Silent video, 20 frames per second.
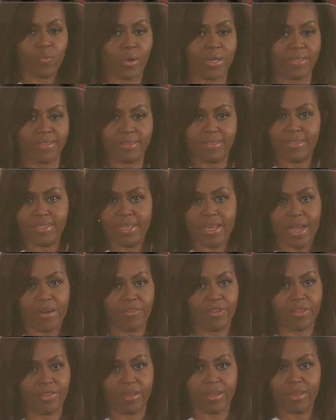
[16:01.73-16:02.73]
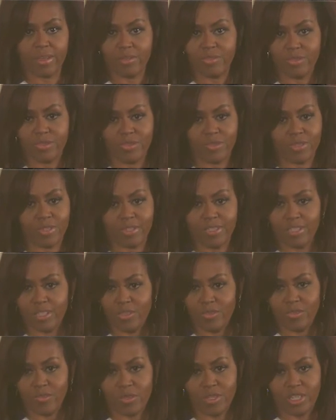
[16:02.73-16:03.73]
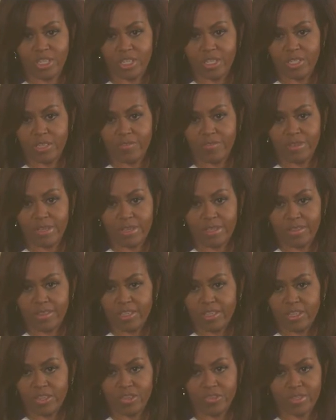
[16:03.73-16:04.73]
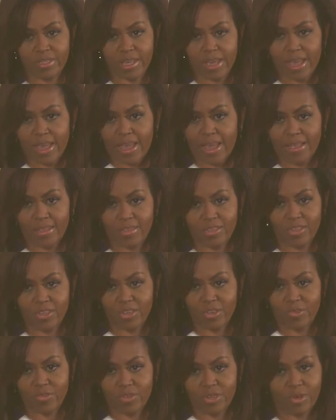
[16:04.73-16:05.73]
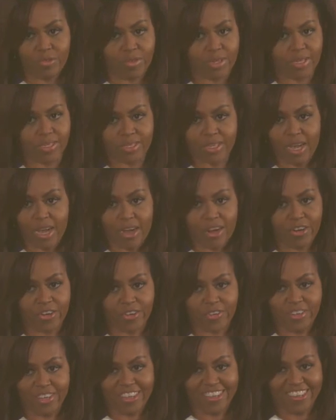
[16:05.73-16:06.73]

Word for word: wait to see everything else you continue to achieve in the years ahead. So don't get tired.